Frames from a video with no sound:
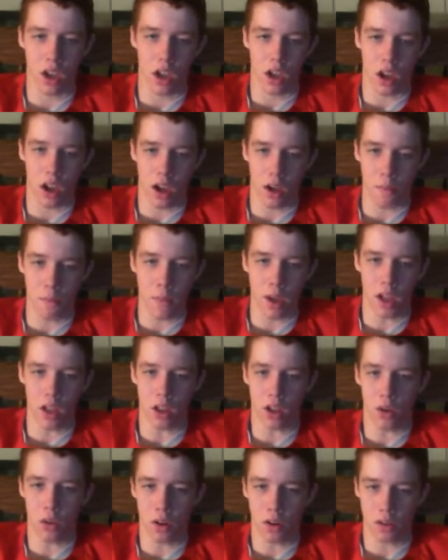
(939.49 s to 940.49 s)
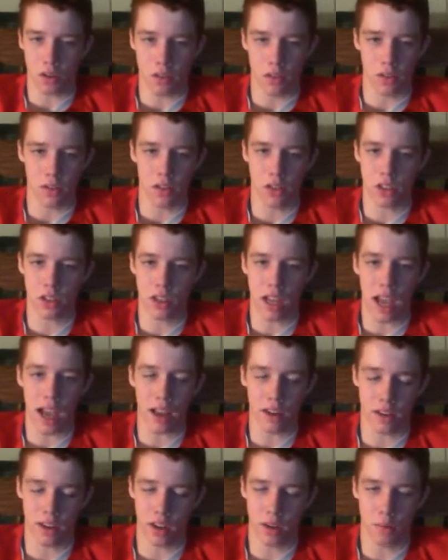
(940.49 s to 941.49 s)
uh, Melo and
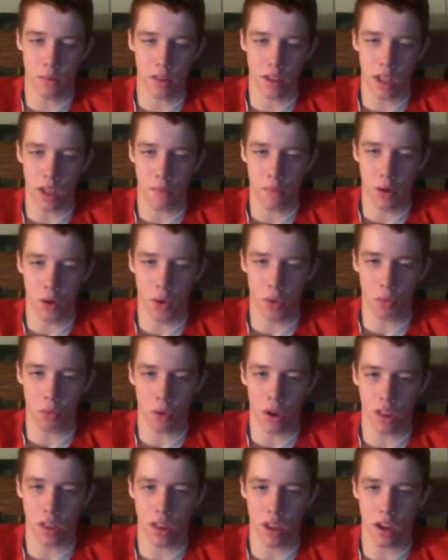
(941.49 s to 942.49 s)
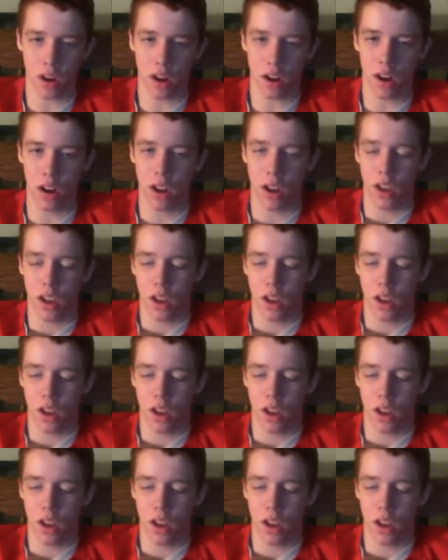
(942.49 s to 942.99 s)
Stat did when they both went there.